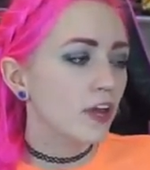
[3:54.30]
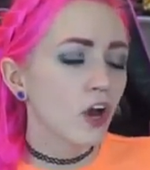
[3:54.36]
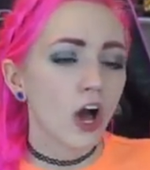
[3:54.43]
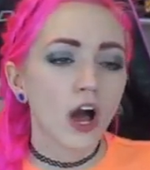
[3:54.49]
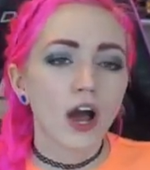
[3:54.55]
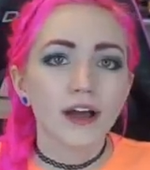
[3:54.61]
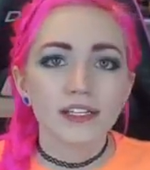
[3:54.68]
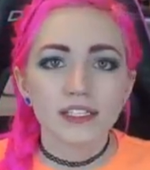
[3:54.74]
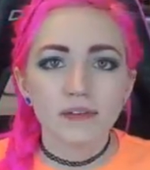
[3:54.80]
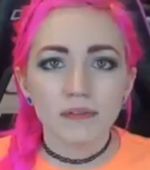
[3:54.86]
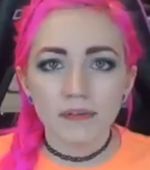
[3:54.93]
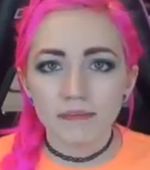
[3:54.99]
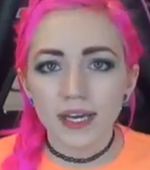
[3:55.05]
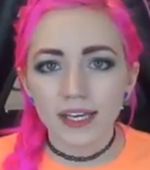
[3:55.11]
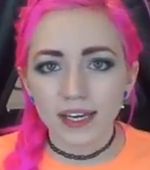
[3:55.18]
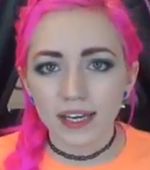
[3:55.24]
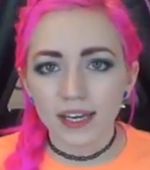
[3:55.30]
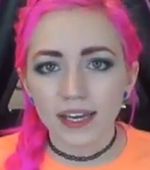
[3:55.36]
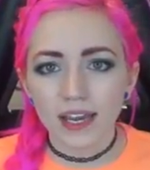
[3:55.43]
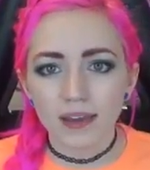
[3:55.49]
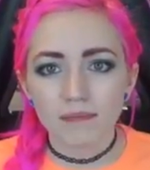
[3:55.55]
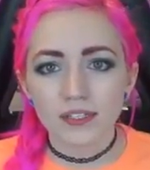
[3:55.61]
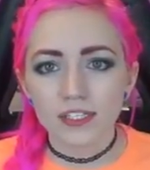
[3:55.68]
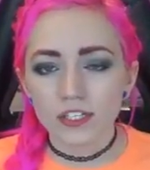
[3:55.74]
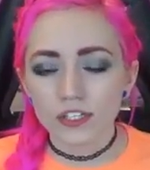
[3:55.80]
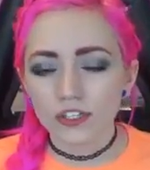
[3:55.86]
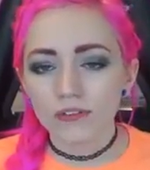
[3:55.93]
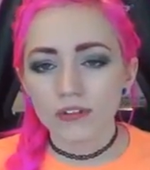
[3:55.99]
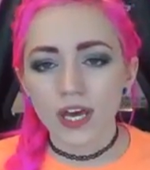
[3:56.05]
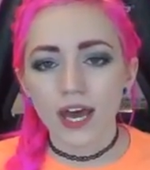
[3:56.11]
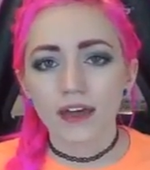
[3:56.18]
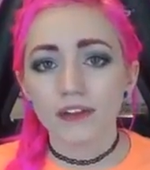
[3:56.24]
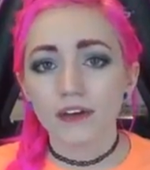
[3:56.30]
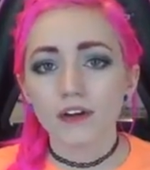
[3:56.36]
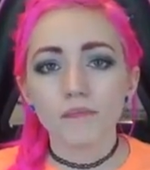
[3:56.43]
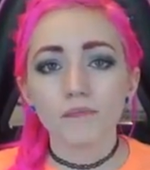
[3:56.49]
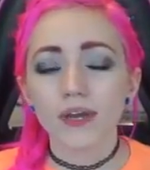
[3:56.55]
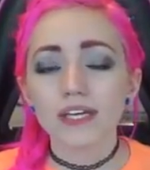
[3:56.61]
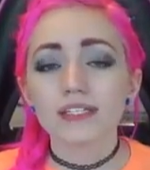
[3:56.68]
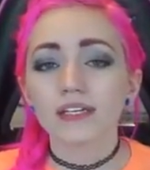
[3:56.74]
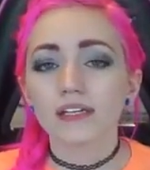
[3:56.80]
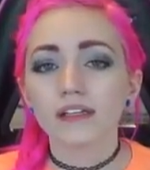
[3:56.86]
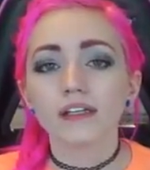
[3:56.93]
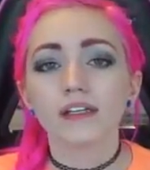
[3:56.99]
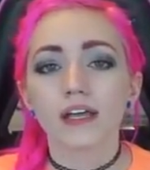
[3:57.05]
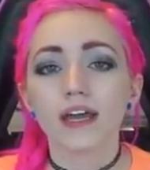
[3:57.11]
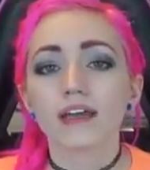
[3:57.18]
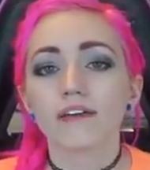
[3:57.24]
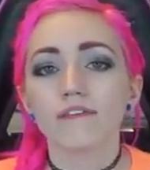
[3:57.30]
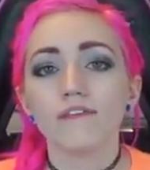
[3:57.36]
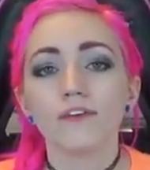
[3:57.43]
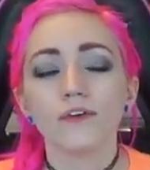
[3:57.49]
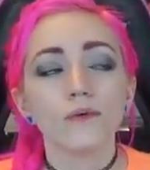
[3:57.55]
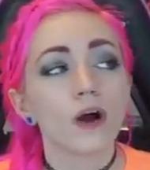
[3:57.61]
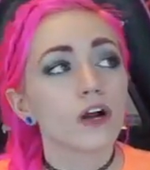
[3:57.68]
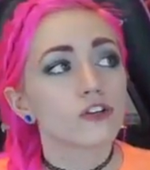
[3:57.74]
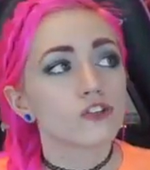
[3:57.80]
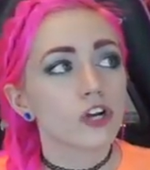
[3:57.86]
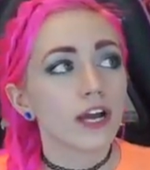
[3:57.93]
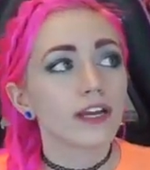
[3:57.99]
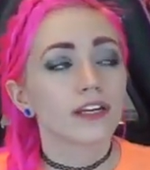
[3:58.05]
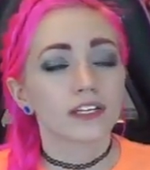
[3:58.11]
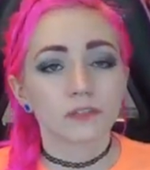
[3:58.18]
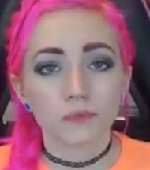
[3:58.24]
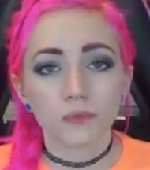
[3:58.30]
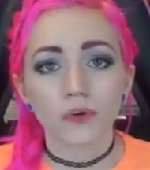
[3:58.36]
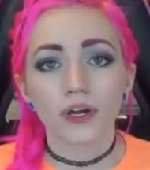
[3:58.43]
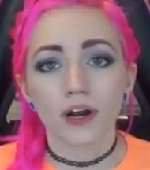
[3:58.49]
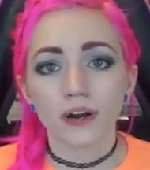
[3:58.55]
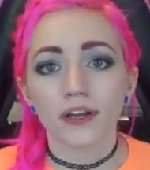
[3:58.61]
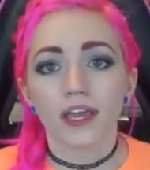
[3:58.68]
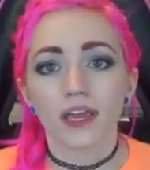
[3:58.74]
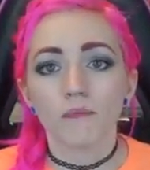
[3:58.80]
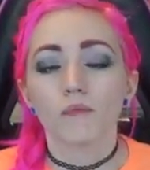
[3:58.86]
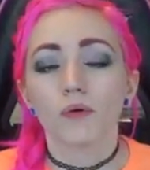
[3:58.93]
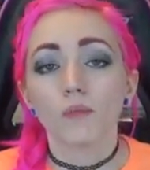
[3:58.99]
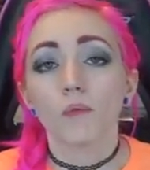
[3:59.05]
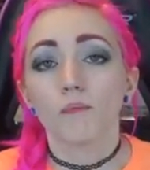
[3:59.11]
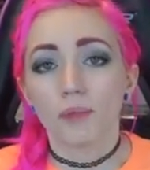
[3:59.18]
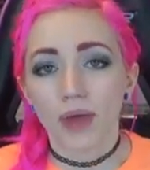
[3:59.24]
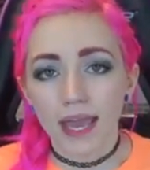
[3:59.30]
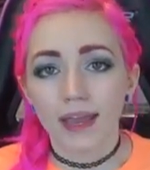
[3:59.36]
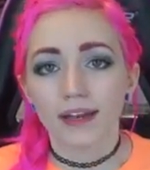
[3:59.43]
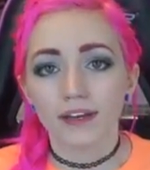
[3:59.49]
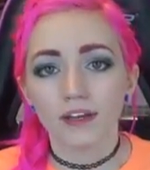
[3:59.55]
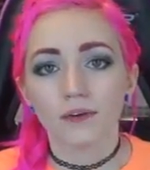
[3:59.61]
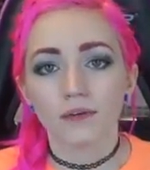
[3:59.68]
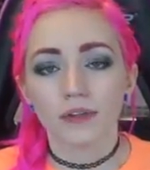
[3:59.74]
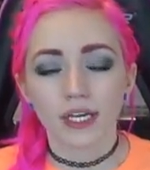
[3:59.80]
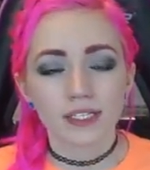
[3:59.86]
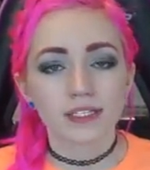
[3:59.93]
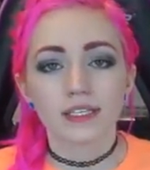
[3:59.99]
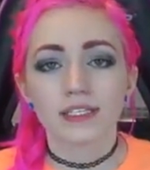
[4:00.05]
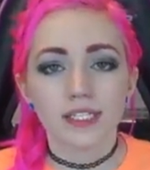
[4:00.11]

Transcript: caught to be making games to do that, they're basically like, if you are trying to exploit our game, we will ban you. That's